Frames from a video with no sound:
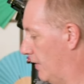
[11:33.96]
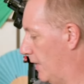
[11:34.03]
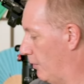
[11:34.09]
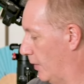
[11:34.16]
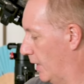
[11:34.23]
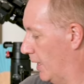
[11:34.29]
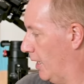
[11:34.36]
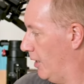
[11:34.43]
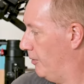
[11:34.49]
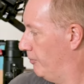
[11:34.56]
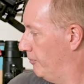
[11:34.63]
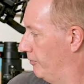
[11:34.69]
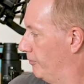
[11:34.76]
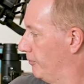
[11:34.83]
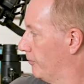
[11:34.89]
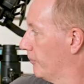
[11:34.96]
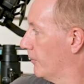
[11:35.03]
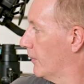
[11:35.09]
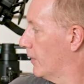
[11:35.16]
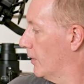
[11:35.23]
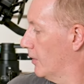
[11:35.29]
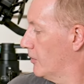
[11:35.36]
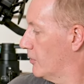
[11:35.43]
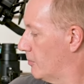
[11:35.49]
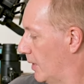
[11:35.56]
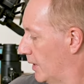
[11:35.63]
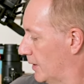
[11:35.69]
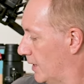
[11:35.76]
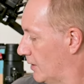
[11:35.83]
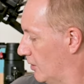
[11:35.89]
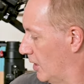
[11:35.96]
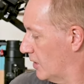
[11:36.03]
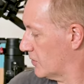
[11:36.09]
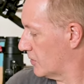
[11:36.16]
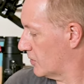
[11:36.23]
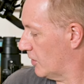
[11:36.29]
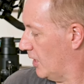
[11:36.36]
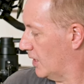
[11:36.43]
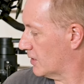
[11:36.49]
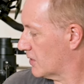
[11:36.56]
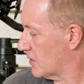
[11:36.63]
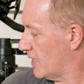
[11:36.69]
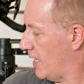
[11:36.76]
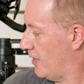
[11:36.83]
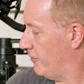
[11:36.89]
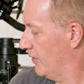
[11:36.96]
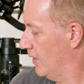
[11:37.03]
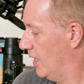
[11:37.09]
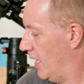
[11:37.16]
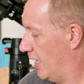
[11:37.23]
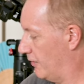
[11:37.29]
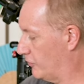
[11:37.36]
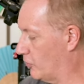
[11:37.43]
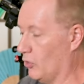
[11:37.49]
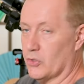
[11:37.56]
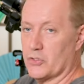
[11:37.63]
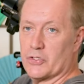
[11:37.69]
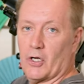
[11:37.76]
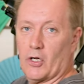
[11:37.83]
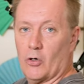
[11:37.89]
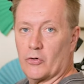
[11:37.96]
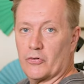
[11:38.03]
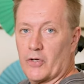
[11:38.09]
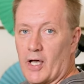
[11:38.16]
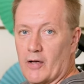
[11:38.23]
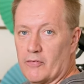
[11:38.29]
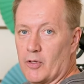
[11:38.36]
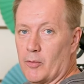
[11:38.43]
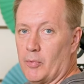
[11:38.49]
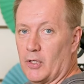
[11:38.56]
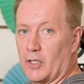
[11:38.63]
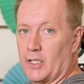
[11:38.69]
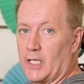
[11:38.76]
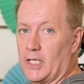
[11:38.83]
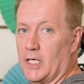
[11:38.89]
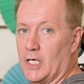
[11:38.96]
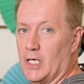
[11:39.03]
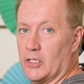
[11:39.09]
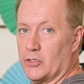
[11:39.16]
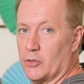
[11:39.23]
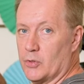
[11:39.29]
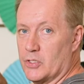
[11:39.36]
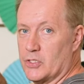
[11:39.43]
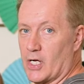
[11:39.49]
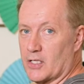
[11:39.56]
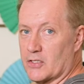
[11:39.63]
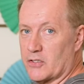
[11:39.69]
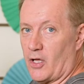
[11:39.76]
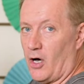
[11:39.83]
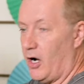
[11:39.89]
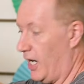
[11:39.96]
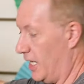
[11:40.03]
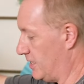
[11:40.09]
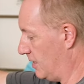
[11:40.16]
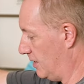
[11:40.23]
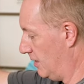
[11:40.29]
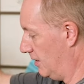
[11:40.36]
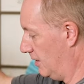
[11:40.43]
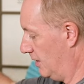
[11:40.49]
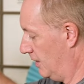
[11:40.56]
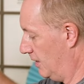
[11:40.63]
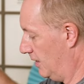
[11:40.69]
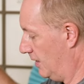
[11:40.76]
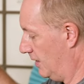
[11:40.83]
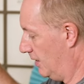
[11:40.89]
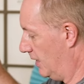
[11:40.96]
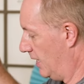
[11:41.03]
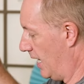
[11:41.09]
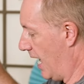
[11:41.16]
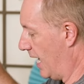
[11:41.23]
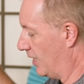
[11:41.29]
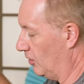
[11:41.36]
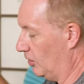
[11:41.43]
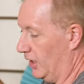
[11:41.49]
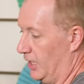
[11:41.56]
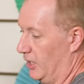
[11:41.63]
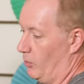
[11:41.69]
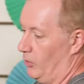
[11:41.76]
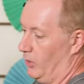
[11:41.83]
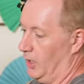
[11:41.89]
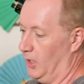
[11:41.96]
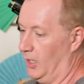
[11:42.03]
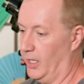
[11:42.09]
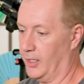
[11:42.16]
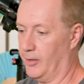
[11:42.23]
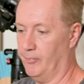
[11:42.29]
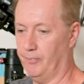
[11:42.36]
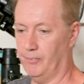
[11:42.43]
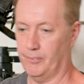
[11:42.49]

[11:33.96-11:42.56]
There we go. Just make that nice and tight and safe. And of course, I also have the ability to adjust the height angle anywhere I like.